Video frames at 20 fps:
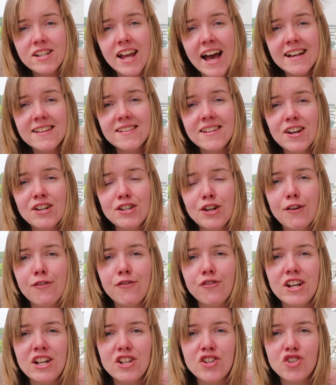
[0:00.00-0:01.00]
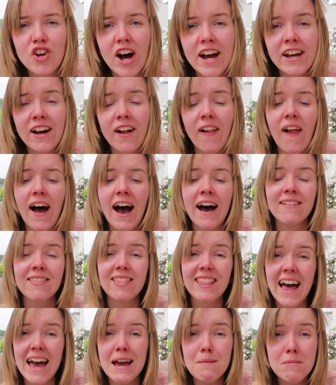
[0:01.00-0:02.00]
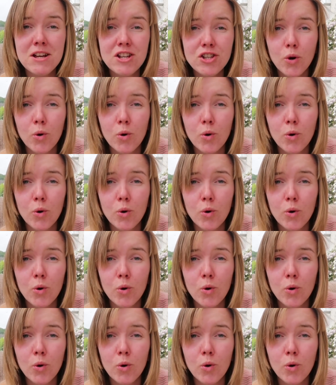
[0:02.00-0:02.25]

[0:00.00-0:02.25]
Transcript: test out your free trial and let me